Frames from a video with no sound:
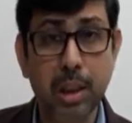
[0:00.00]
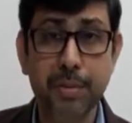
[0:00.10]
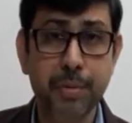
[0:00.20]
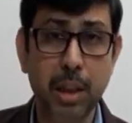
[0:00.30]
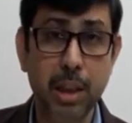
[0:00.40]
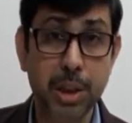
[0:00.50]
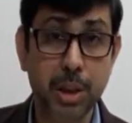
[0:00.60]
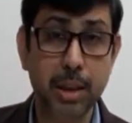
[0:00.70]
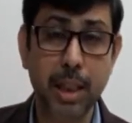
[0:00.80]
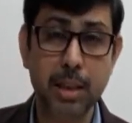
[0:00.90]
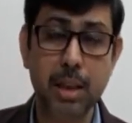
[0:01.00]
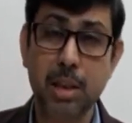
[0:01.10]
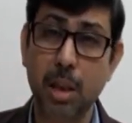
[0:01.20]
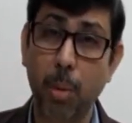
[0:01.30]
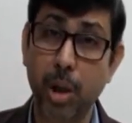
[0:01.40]
the if conditional, that is the
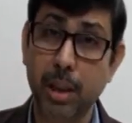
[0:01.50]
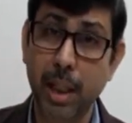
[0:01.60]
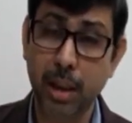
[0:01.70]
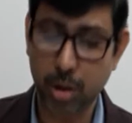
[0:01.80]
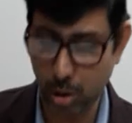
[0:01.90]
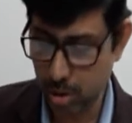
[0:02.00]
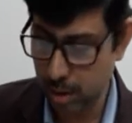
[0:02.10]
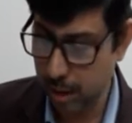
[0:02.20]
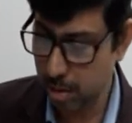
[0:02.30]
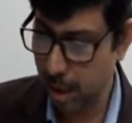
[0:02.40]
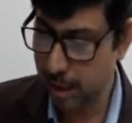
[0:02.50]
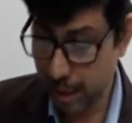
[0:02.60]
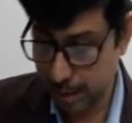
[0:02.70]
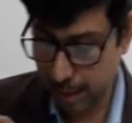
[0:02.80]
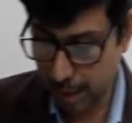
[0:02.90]
subordinate clause. Let's write
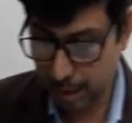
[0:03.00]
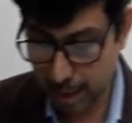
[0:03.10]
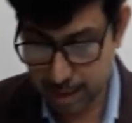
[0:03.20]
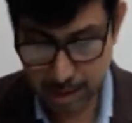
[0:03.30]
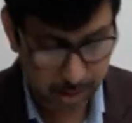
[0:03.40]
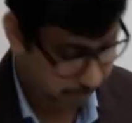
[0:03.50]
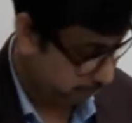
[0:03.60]
it and then analyze it.